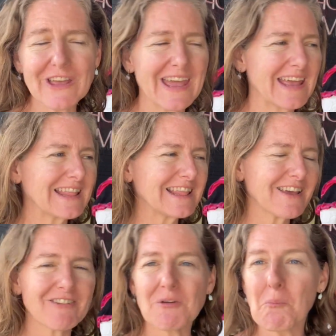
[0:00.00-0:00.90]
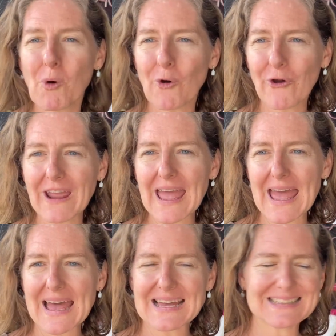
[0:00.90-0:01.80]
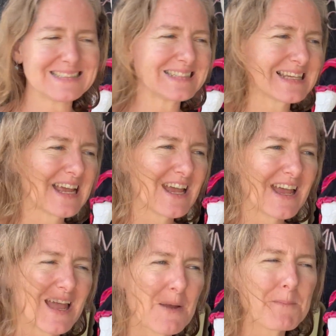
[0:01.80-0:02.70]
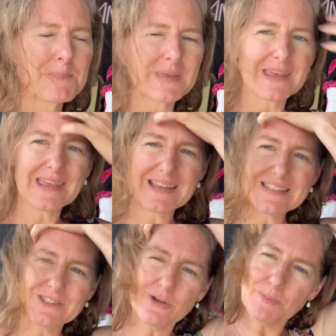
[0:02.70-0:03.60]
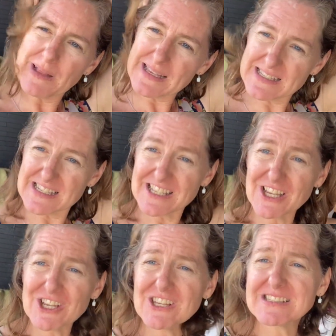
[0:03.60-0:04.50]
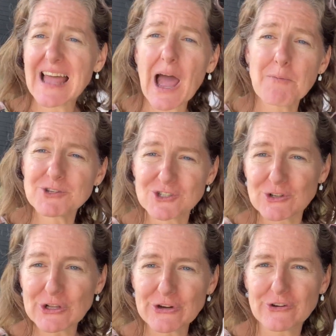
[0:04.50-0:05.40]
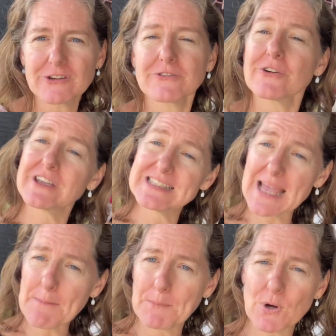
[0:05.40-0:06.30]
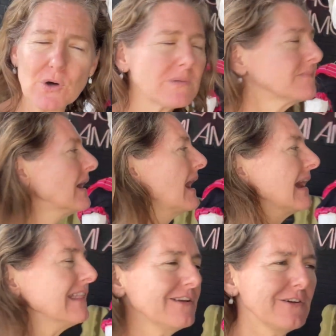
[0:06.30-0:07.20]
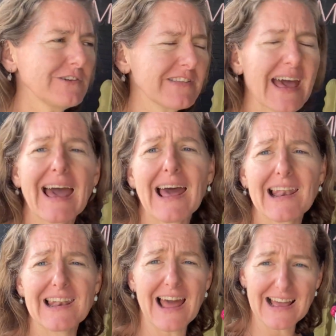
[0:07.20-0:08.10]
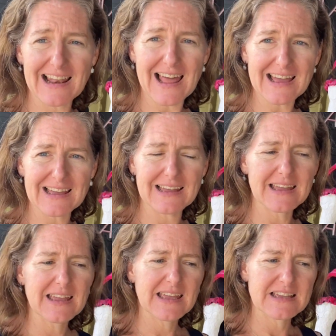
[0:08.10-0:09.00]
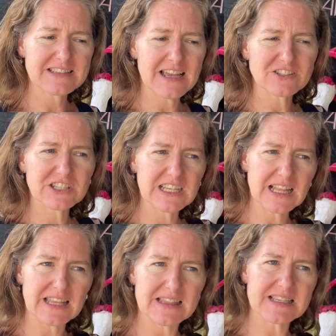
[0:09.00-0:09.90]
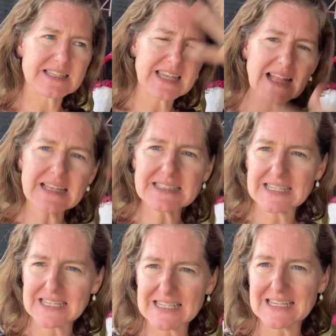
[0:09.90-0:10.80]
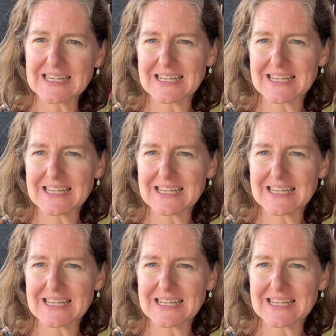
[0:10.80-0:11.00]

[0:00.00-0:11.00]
and living more and being in new places is how much you learn. For example, I learned that LacaLaca is actually like the skeleton